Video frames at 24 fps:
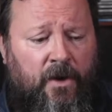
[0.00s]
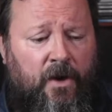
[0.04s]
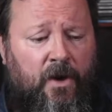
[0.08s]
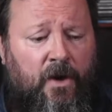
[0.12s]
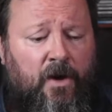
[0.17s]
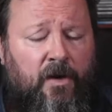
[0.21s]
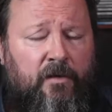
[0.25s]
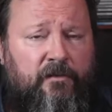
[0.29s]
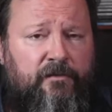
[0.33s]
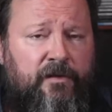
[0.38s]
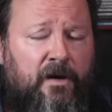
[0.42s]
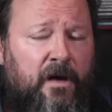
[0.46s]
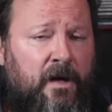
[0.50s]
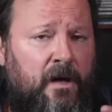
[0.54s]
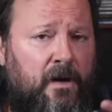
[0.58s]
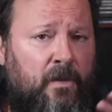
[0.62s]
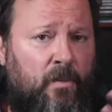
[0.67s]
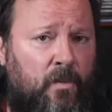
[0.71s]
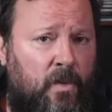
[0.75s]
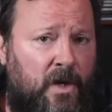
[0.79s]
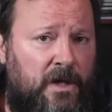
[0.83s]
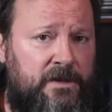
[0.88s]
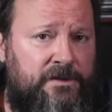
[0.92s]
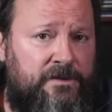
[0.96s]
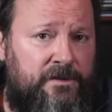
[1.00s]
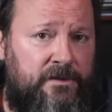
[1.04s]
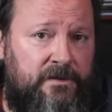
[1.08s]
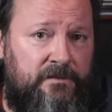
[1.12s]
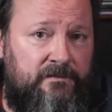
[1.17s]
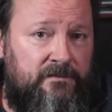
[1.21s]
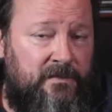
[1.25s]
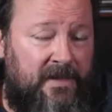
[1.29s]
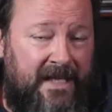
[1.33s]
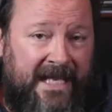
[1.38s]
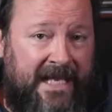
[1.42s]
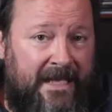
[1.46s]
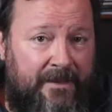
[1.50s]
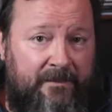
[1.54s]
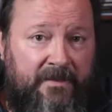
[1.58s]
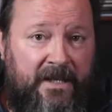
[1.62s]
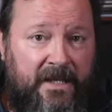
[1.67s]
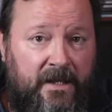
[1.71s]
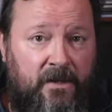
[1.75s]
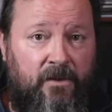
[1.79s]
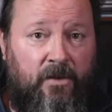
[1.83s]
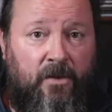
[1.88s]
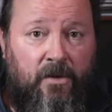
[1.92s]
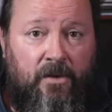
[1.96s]
of what can
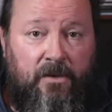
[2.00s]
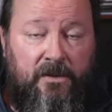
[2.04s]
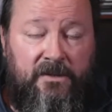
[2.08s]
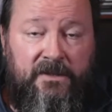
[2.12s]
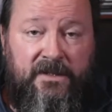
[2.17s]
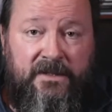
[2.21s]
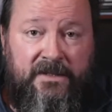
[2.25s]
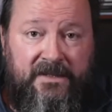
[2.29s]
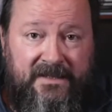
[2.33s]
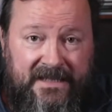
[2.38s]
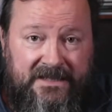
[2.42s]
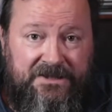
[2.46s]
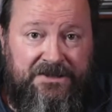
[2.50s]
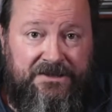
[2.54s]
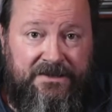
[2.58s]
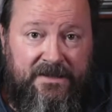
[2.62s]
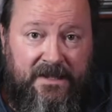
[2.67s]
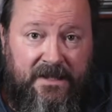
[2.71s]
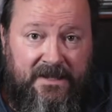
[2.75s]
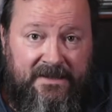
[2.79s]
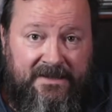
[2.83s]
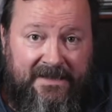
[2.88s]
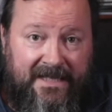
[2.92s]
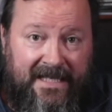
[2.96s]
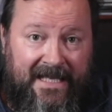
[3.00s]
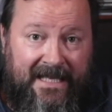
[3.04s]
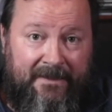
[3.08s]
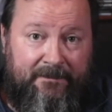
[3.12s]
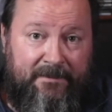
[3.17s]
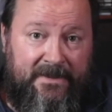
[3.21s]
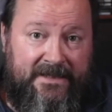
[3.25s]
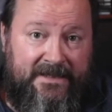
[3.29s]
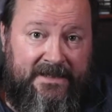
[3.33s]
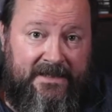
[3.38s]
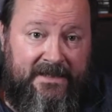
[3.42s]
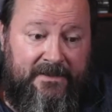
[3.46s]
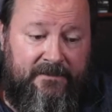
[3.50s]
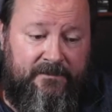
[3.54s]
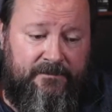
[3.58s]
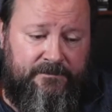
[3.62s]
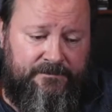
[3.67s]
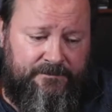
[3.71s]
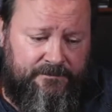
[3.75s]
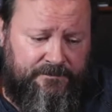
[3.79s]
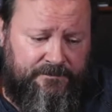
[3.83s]
be called digital telepathy,